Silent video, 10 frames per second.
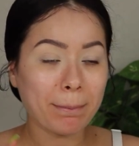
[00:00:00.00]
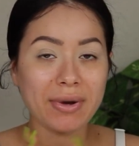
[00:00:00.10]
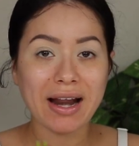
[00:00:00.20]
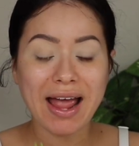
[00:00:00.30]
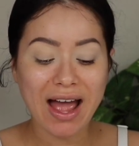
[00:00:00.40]

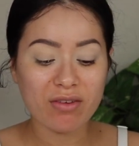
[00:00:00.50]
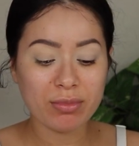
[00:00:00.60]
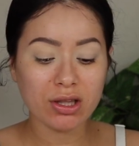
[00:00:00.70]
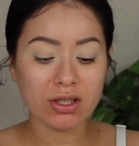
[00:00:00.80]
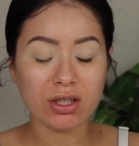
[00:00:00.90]
But I have
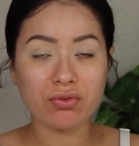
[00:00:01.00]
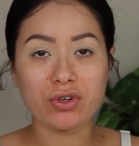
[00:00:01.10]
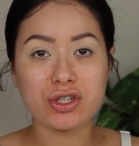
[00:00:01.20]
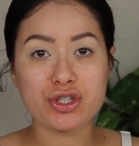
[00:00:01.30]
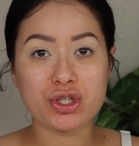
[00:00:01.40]
been looking
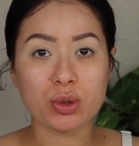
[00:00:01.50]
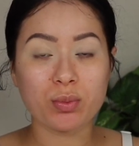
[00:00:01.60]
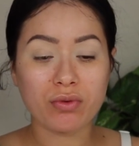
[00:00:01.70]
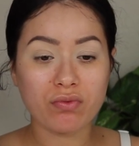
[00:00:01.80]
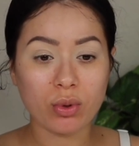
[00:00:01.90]
for a
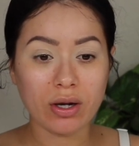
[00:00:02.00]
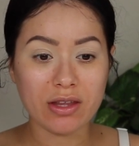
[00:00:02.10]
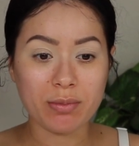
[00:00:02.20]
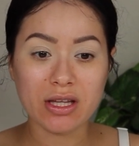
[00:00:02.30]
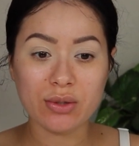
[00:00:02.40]
dupe for
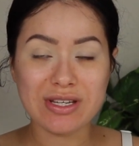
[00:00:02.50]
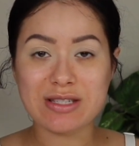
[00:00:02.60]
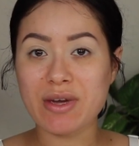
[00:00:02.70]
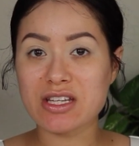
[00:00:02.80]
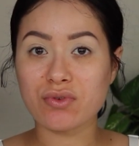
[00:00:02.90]
the
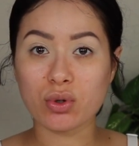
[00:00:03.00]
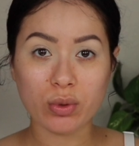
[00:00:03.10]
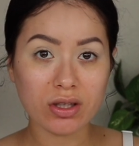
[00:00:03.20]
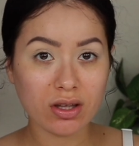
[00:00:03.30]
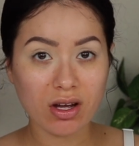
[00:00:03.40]
Plouis base for a
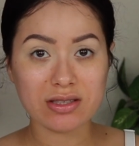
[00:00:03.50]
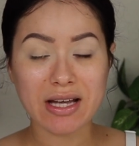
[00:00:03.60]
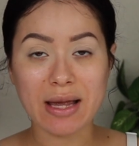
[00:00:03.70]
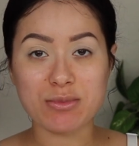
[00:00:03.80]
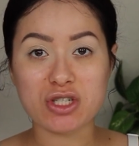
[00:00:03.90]
really long
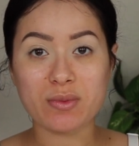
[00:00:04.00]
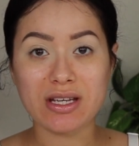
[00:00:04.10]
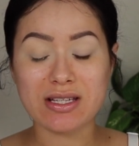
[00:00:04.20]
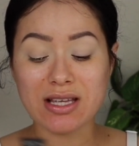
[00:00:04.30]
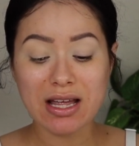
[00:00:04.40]
time, just
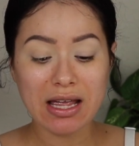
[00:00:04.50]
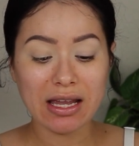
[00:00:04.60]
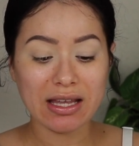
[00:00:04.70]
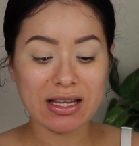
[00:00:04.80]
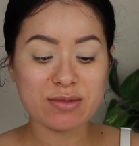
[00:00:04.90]
because
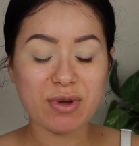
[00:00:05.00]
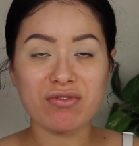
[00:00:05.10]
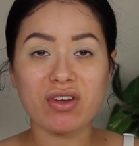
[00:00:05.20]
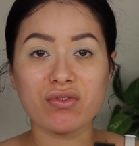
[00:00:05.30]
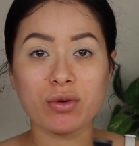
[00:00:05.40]
it is my
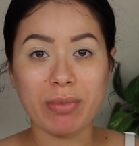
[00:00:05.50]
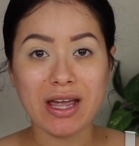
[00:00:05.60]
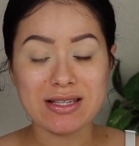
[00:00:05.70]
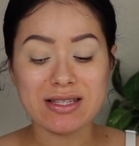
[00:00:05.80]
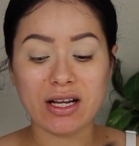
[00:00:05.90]
favorite
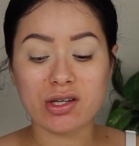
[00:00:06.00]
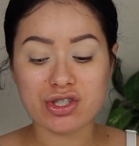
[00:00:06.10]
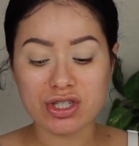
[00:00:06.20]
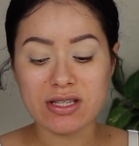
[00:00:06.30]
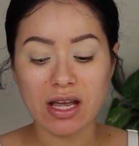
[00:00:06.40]
base and I
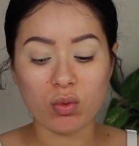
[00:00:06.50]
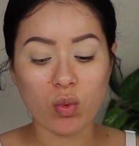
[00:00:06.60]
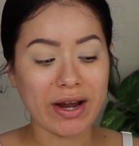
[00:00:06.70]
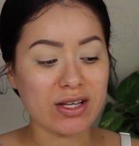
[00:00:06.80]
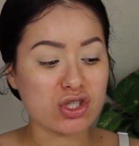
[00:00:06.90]
understand
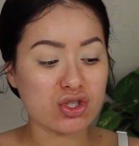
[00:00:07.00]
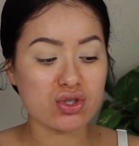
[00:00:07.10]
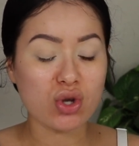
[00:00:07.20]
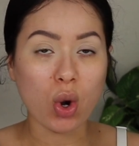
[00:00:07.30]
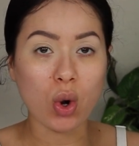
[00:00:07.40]
why it's
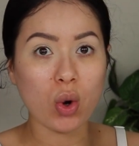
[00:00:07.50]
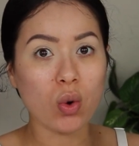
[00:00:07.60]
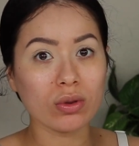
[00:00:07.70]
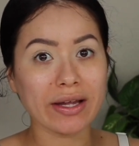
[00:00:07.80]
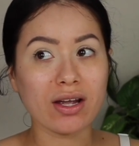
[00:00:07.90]
so
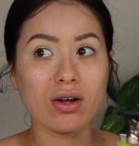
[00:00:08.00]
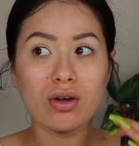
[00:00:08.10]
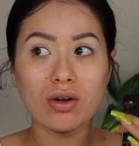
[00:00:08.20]
like